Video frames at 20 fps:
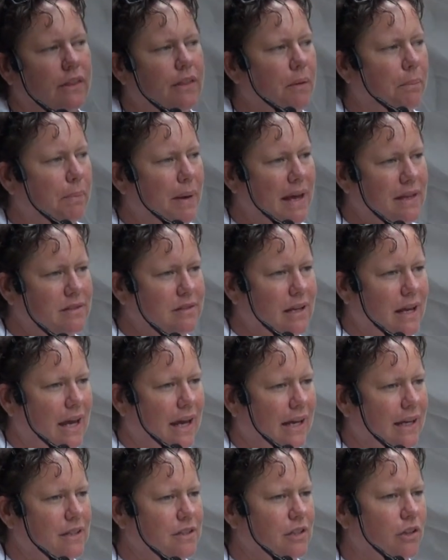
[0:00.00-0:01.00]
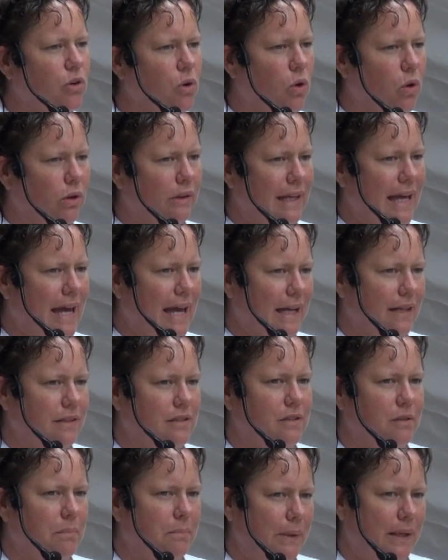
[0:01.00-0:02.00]
The best egg is an old egg
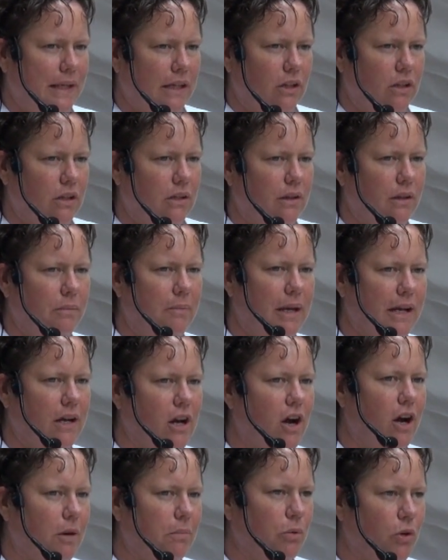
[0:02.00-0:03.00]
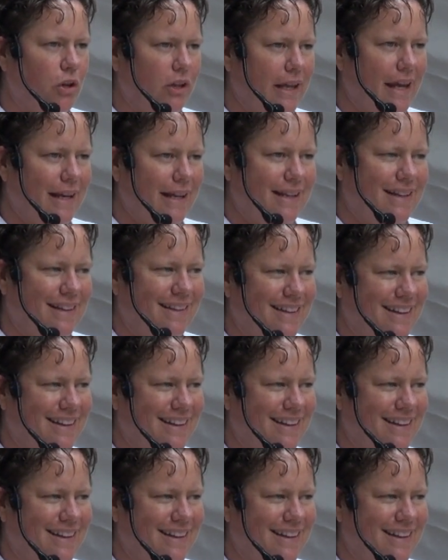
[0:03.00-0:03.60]
to peel and make a hard-boiled egg.